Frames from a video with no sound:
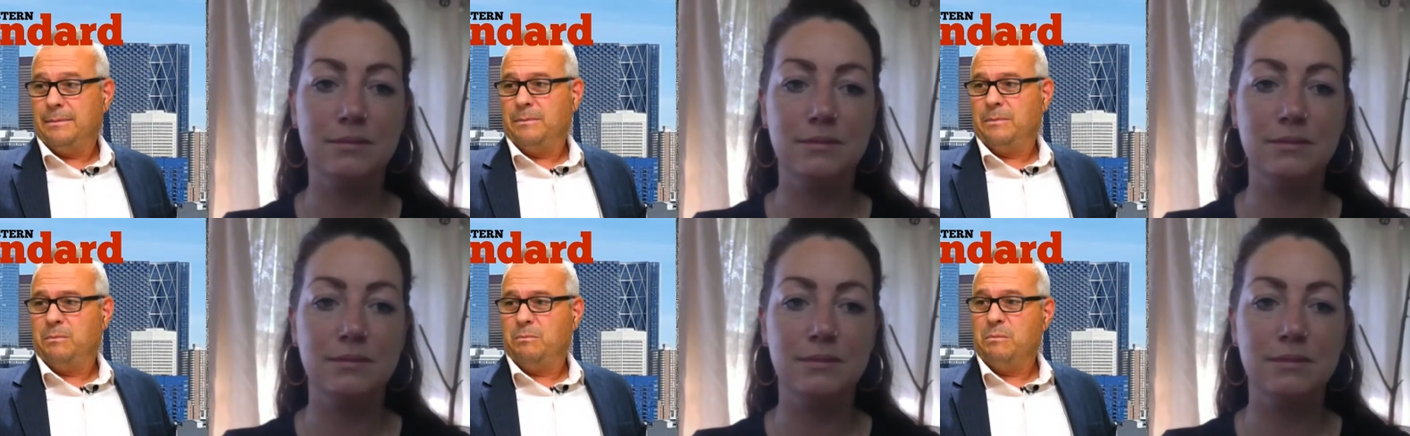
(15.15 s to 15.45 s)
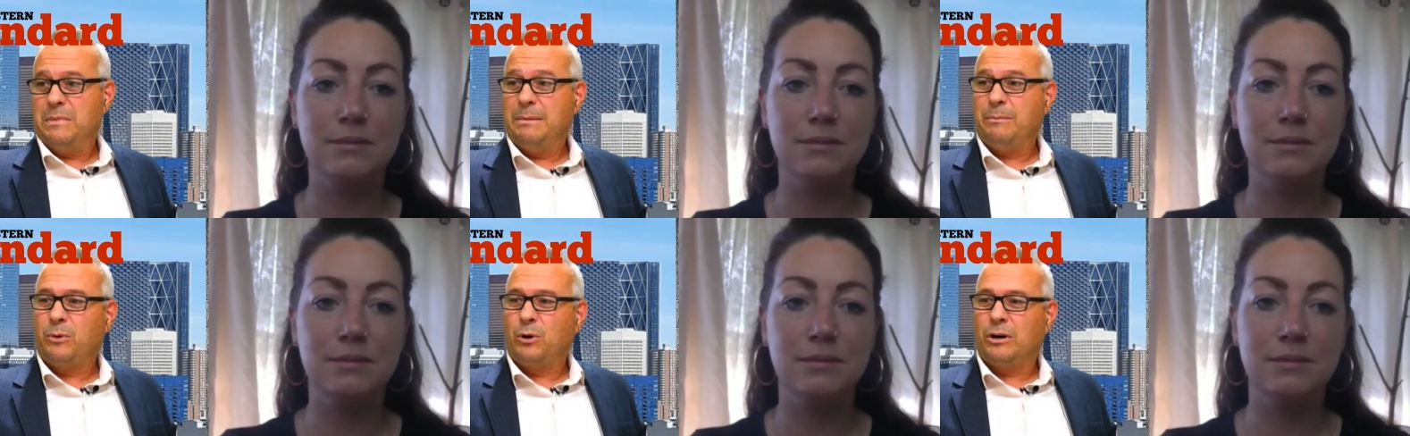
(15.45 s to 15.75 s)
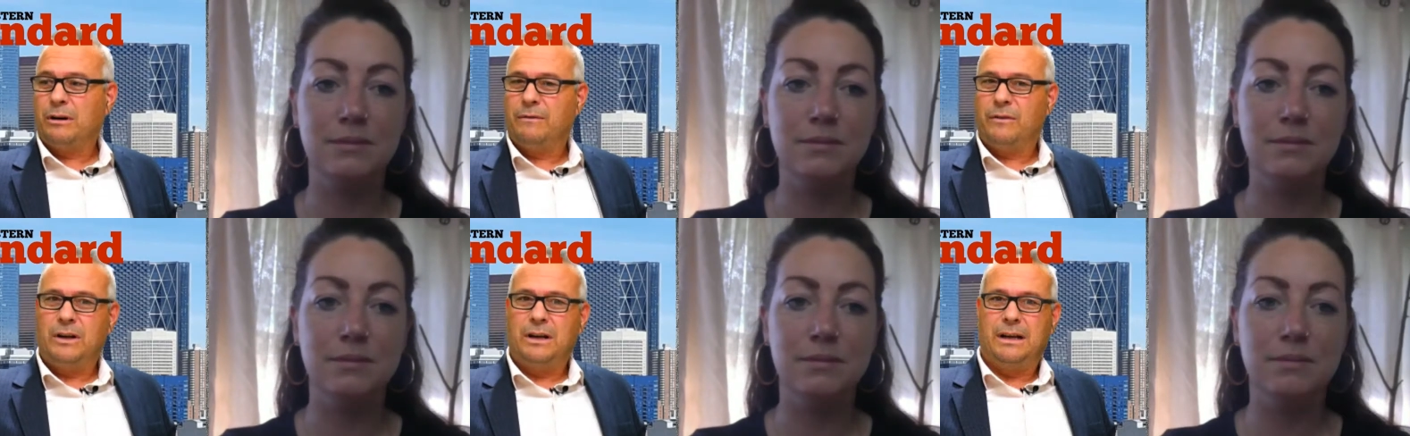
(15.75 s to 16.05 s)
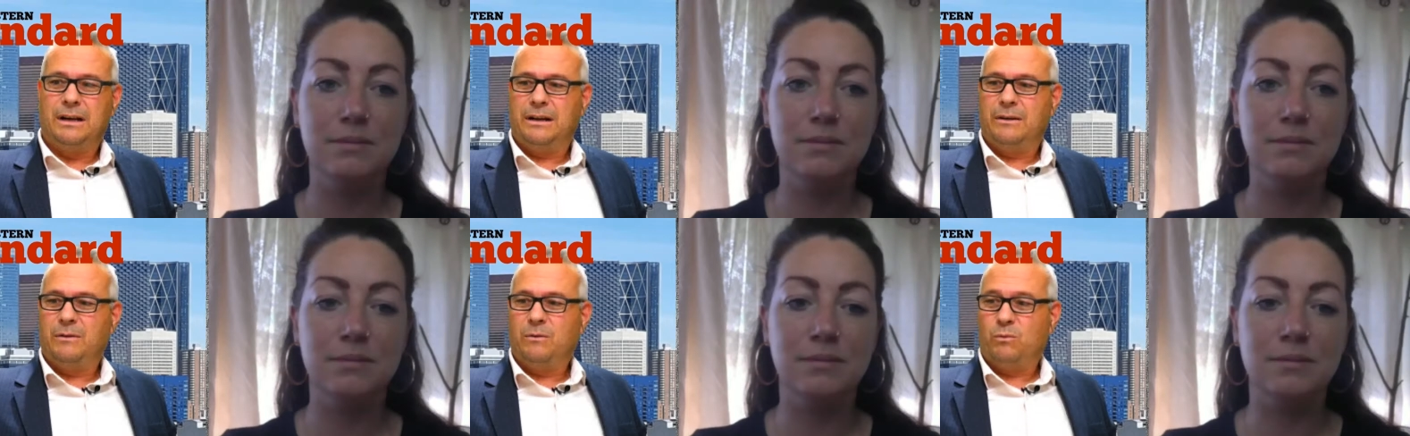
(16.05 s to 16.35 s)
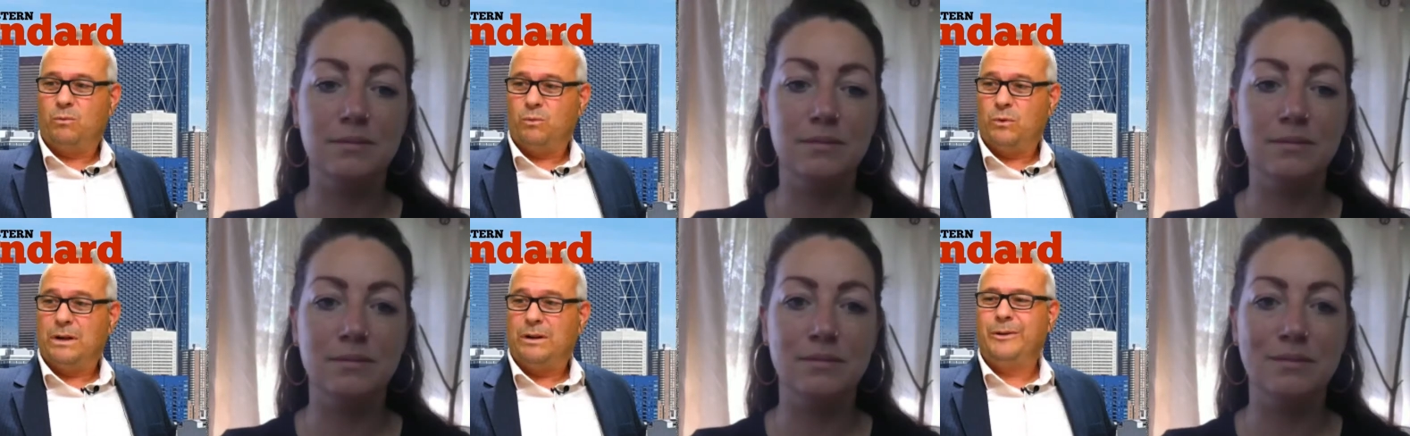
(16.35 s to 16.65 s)
Speaker 1: member of a
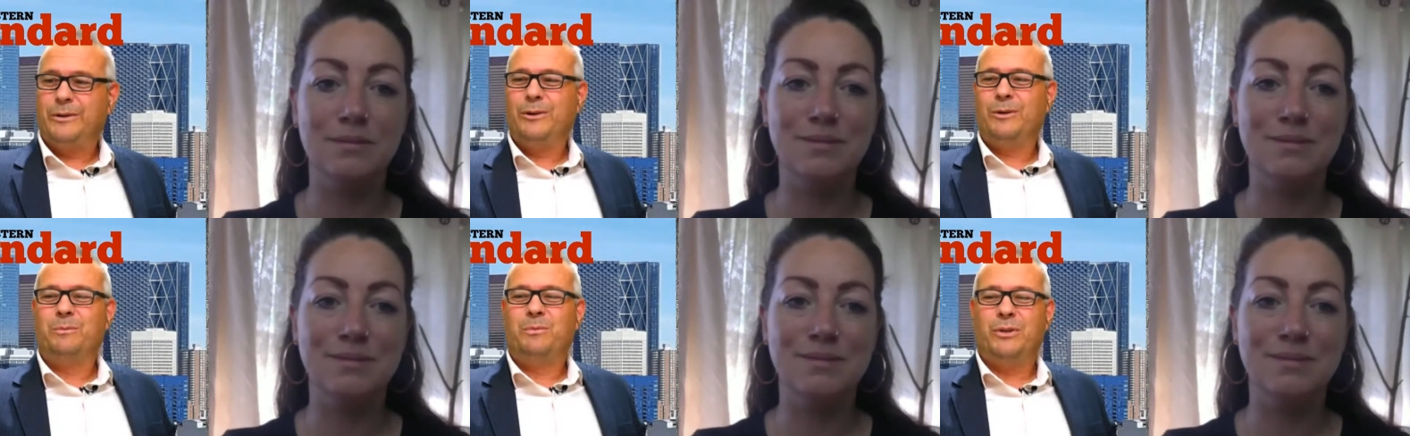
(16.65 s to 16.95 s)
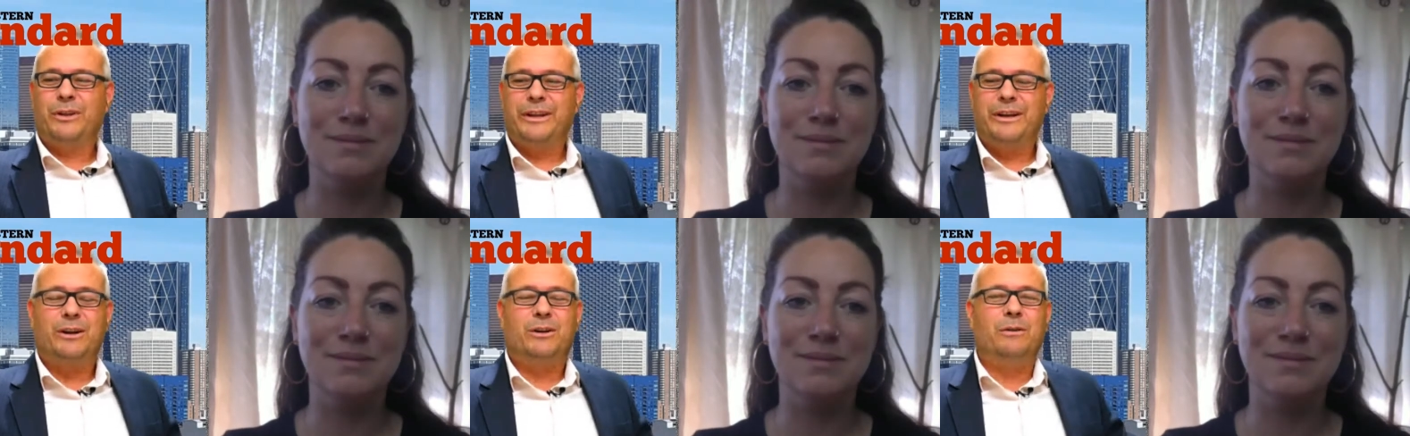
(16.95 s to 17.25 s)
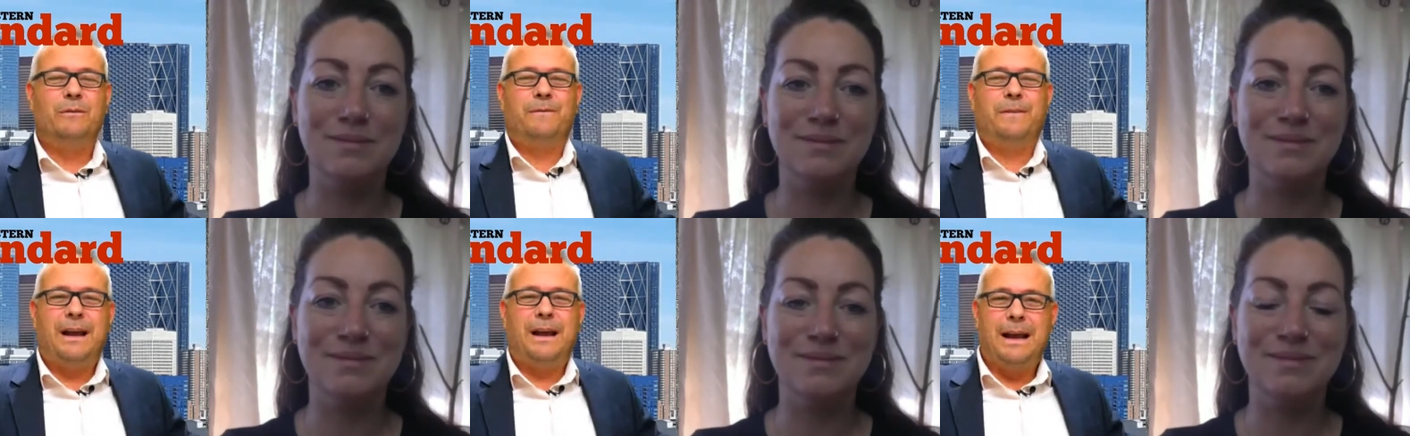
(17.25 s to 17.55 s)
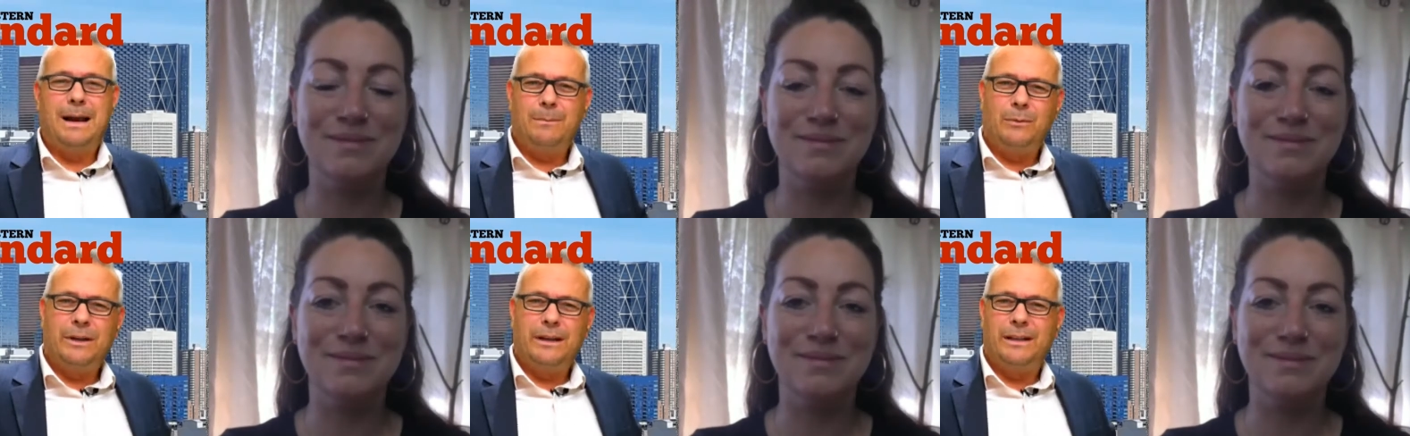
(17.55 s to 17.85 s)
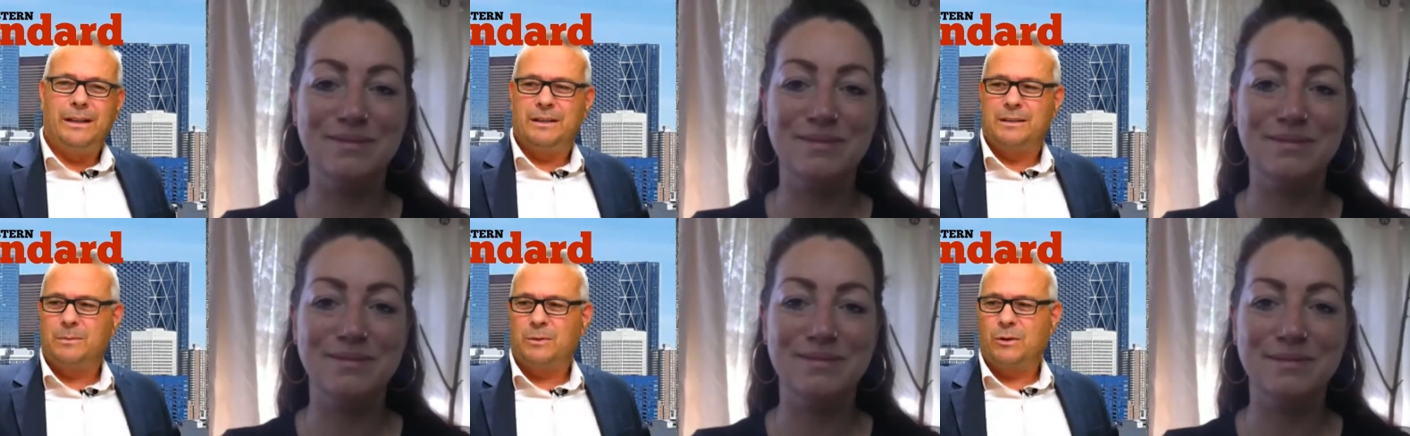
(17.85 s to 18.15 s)
well-known political family that's been going